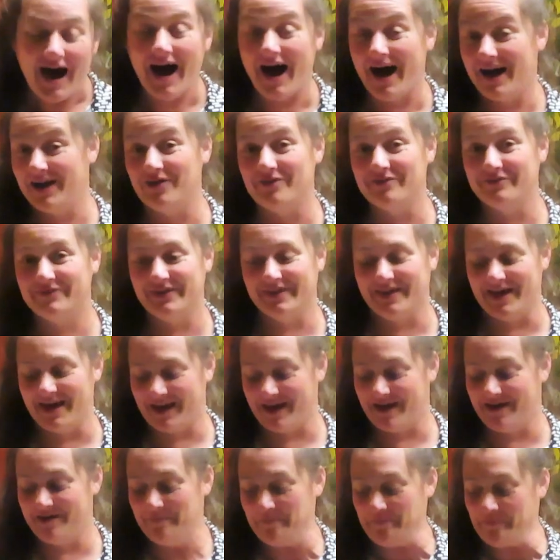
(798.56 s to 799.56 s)
I don't feel
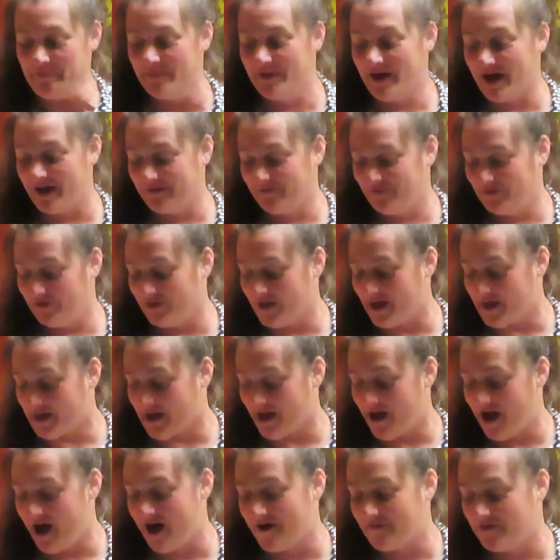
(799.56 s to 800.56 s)
like it. I feel like
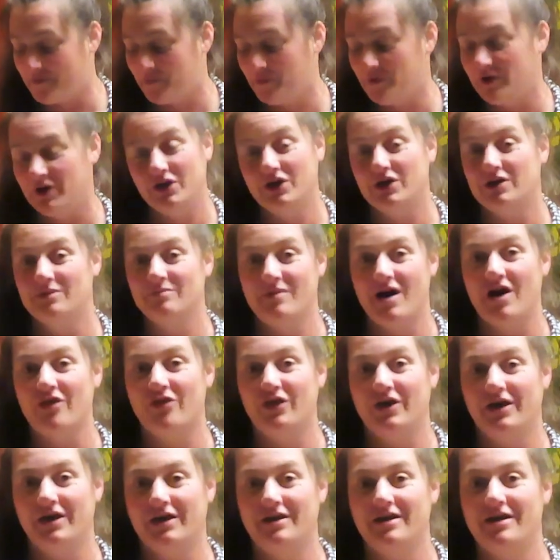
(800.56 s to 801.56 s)
I have a pretty good
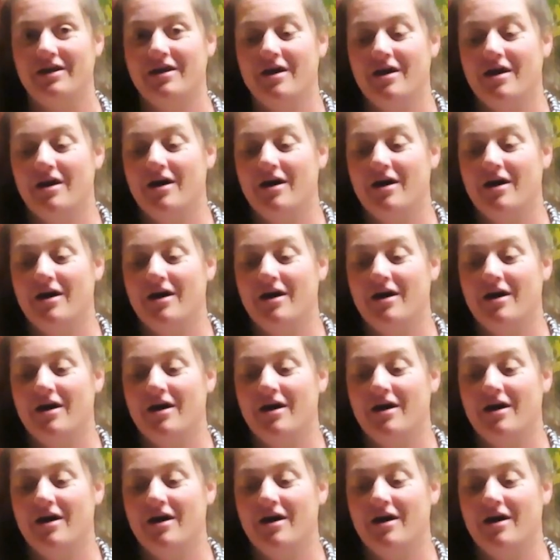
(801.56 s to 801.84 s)
method.